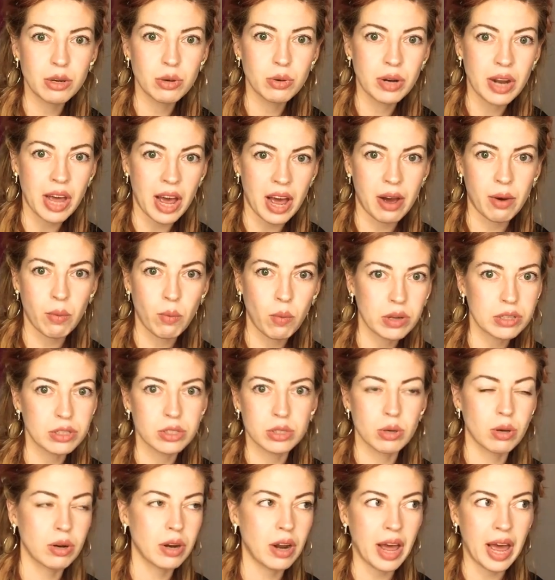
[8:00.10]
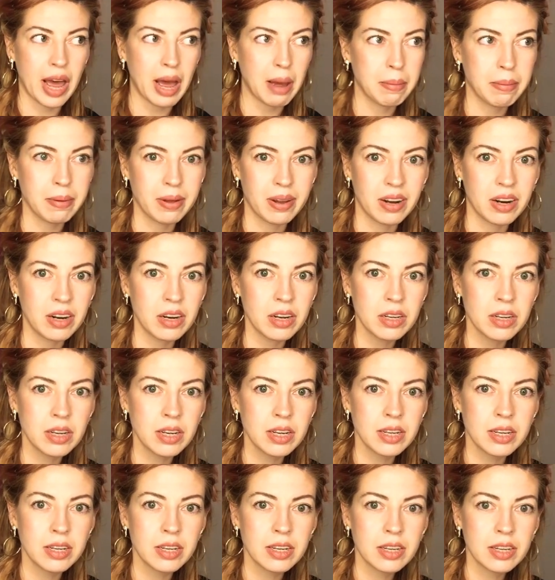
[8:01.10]
you now what's going to happen,
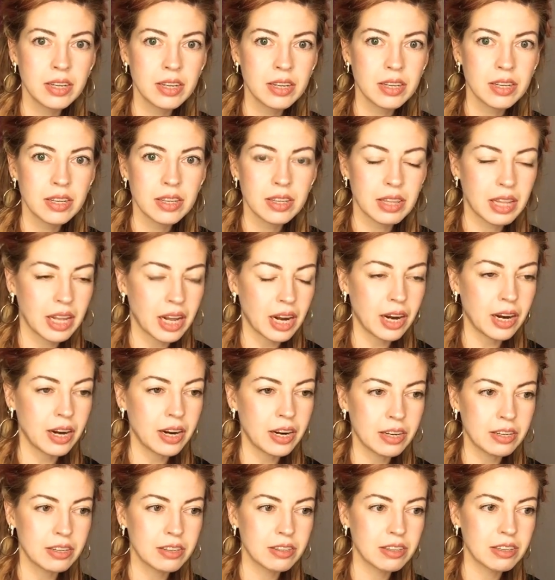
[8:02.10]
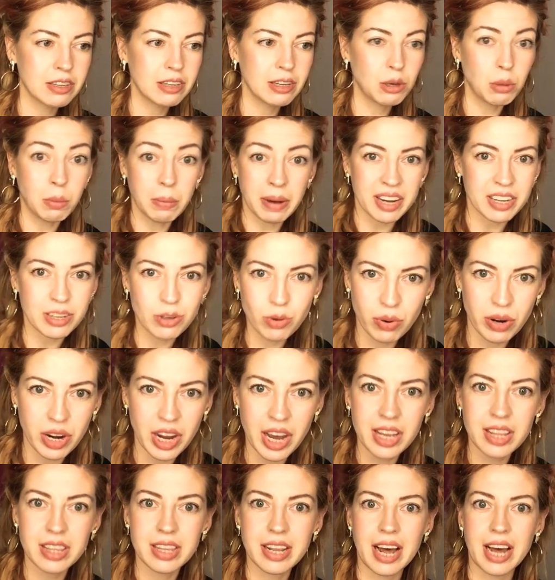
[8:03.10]
then you might
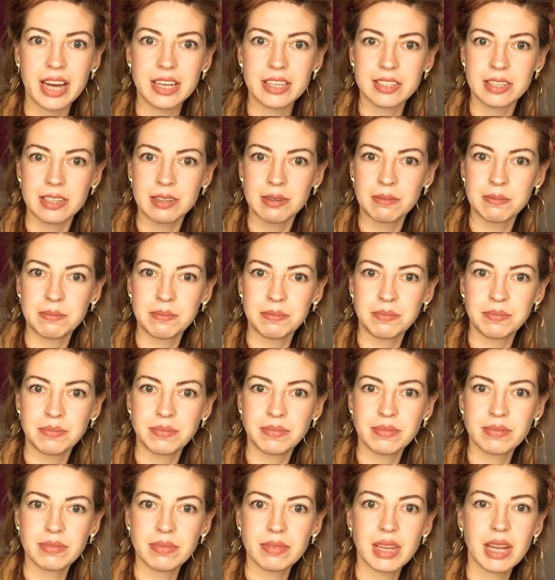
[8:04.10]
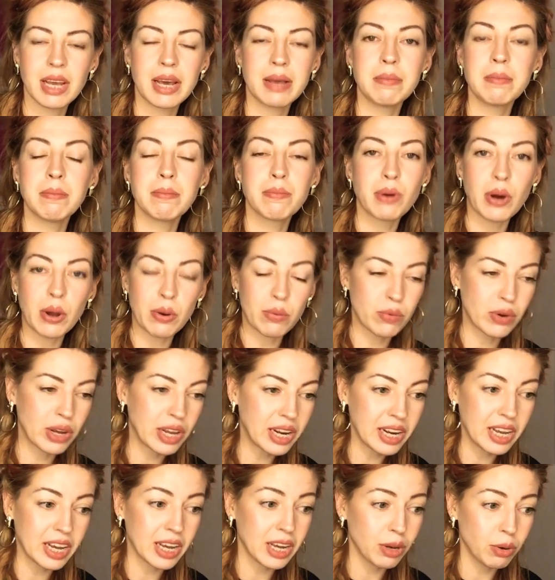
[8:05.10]
create that. And but
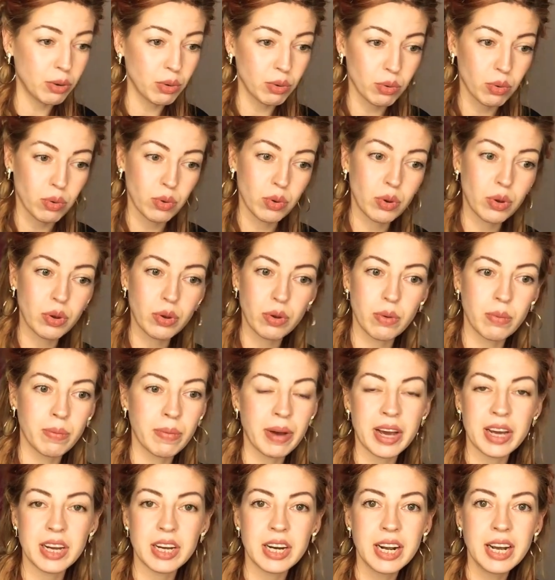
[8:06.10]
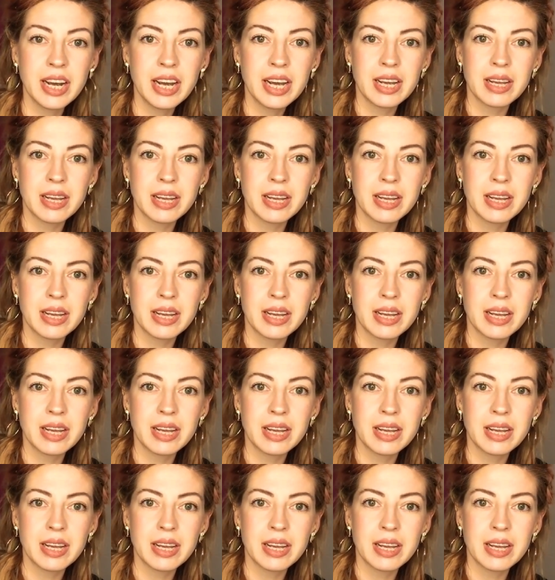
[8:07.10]
really, you you might,